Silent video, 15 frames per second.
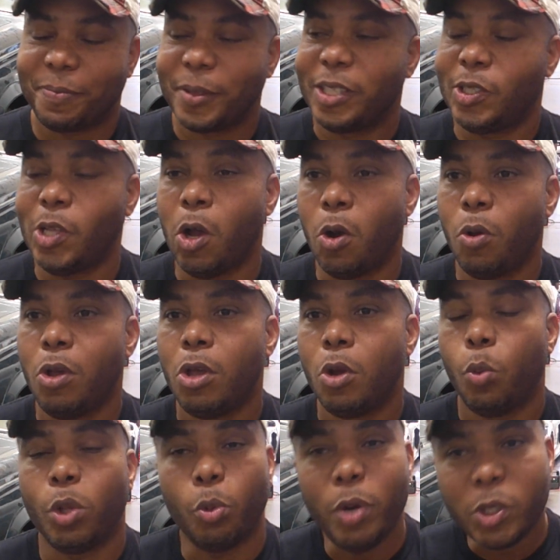So
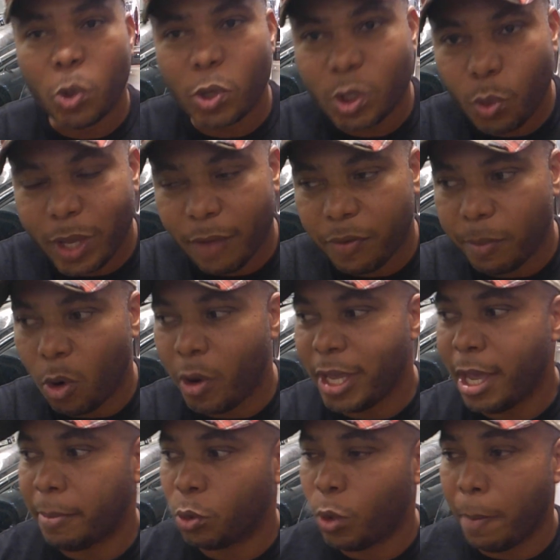with the resources we get from the
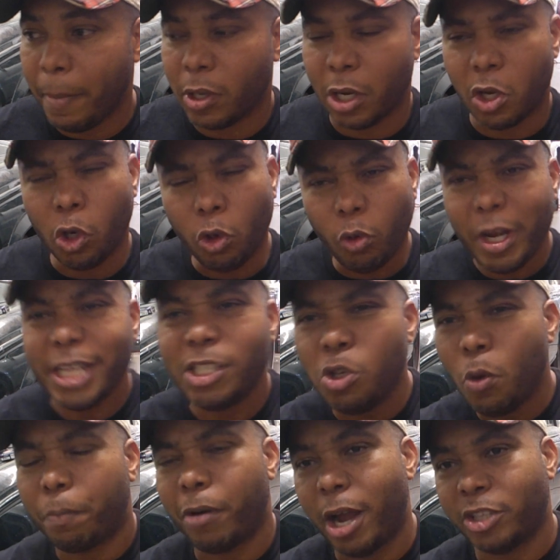OEMs, we can build a crazy
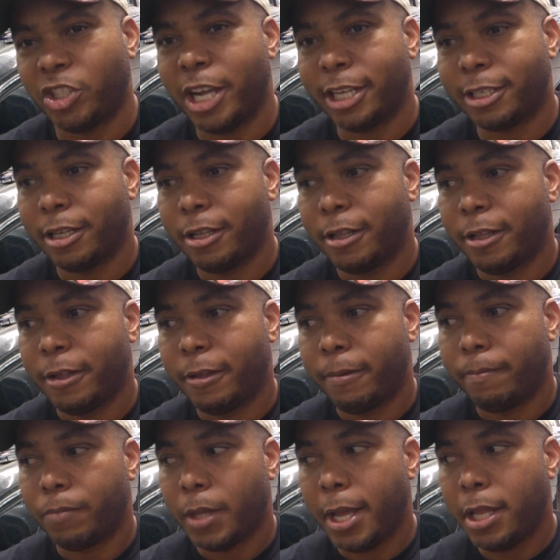new project
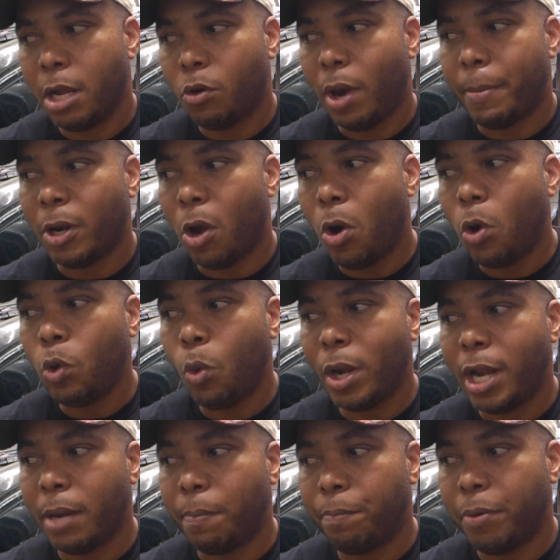and then grab an old
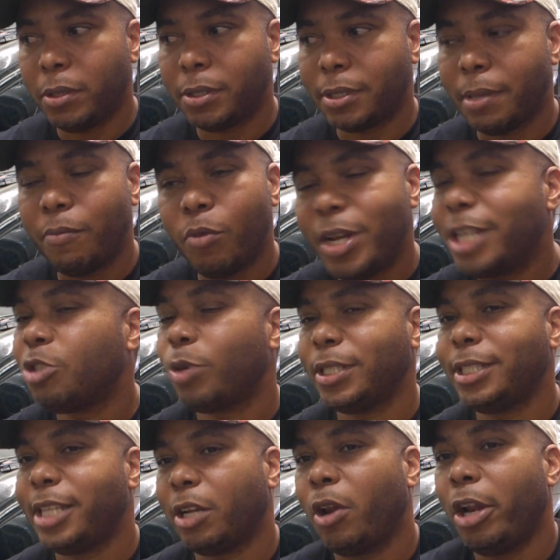one and put some really
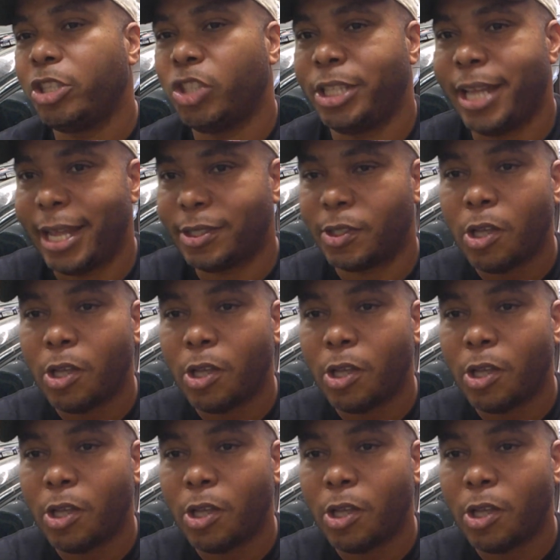interesting technology in that.